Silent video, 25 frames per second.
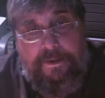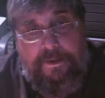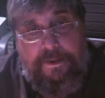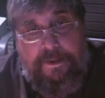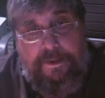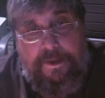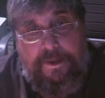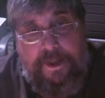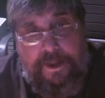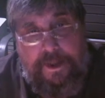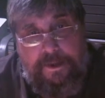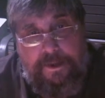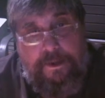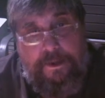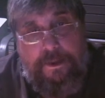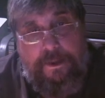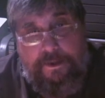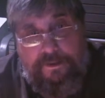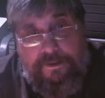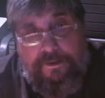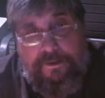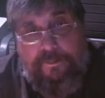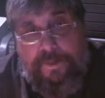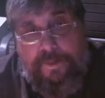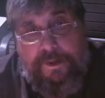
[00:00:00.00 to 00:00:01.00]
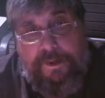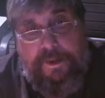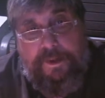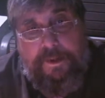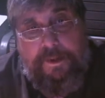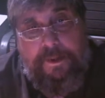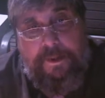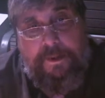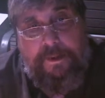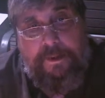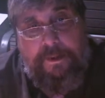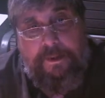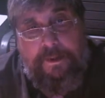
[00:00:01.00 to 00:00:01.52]
and hang on to
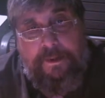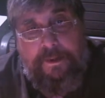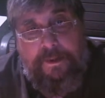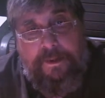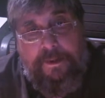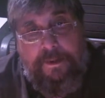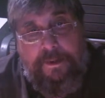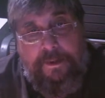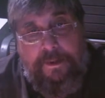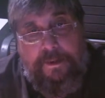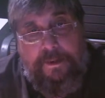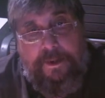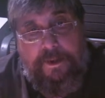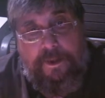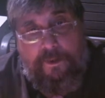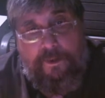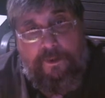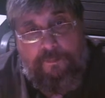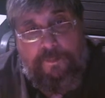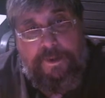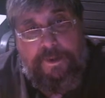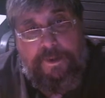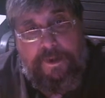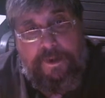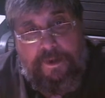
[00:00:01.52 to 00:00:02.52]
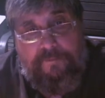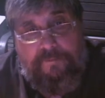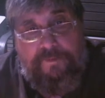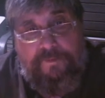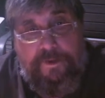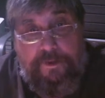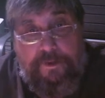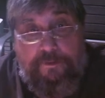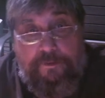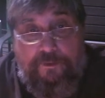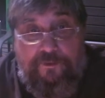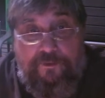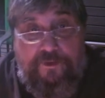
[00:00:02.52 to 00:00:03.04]
me and help me have
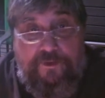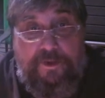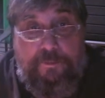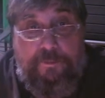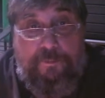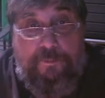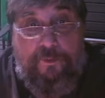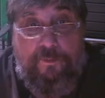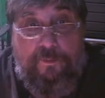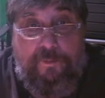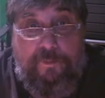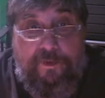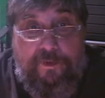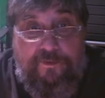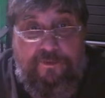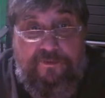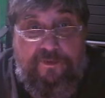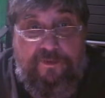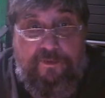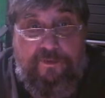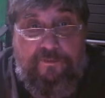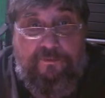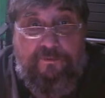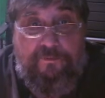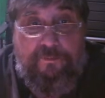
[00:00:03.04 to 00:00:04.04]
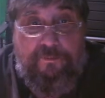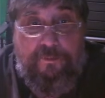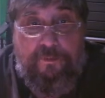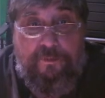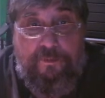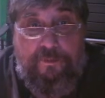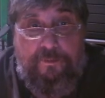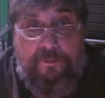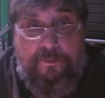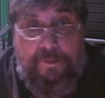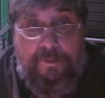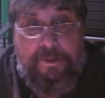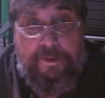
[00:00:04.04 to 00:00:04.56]
the energy to pull myself
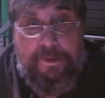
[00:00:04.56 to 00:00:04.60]
through.